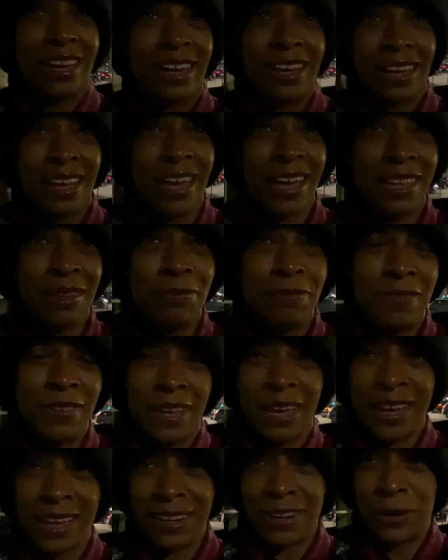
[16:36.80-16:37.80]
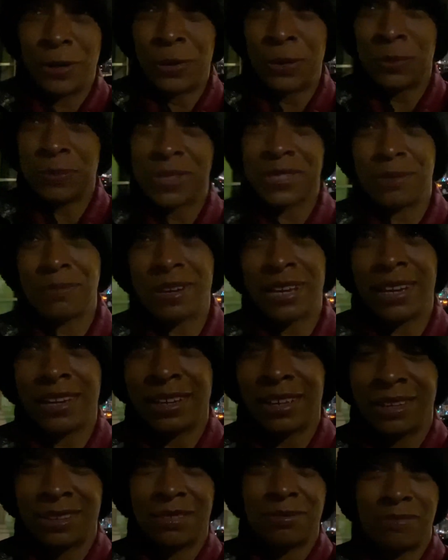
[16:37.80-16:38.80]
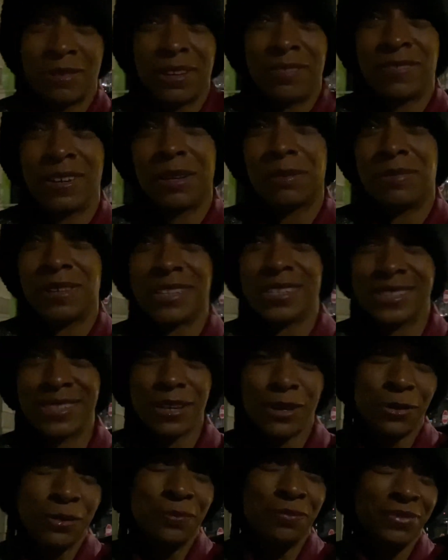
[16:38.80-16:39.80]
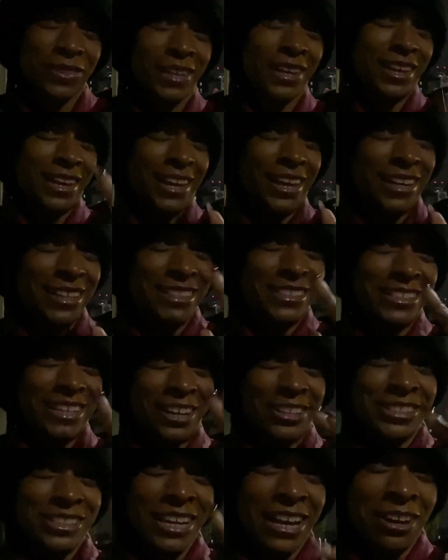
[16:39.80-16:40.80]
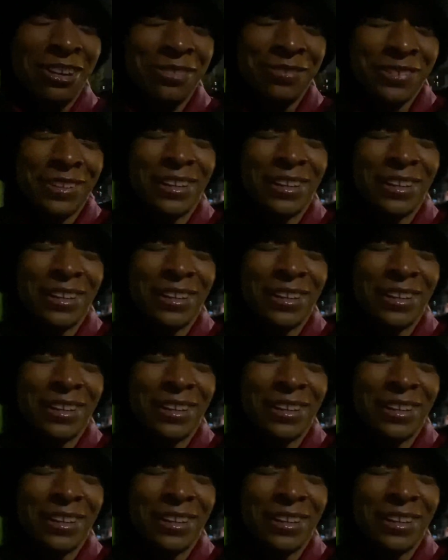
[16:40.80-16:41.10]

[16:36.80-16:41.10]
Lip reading: head home to my family. So ciao for